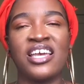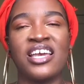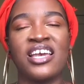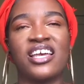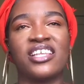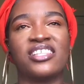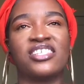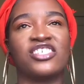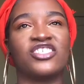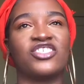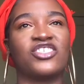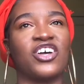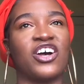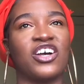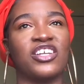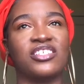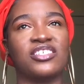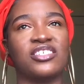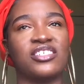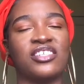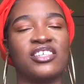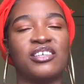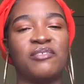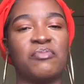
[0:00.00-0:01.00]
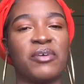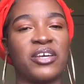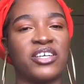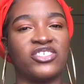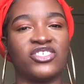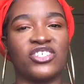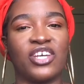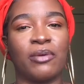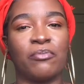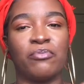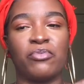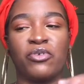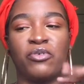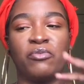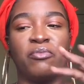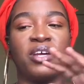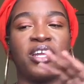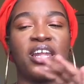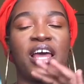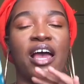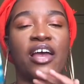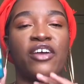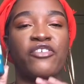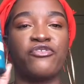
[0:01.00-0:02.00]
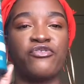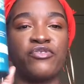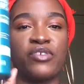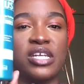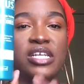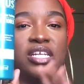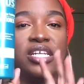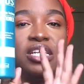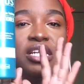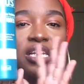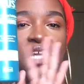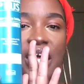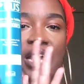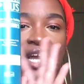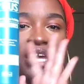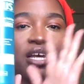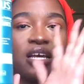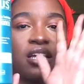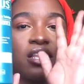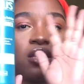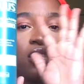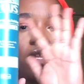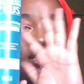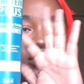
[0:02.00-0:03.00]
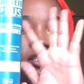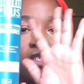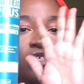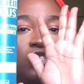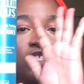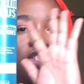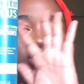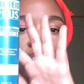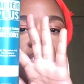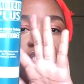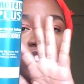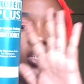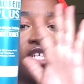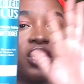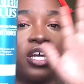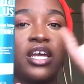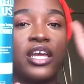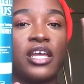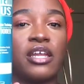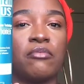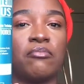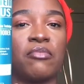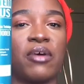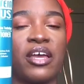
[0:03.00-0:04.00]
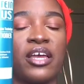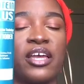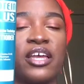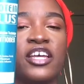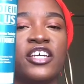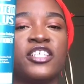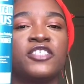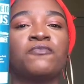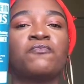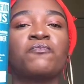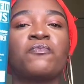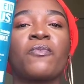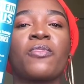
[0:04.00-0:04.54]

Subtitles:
It's not the best shampoo, but I really like this conditioner in my hair.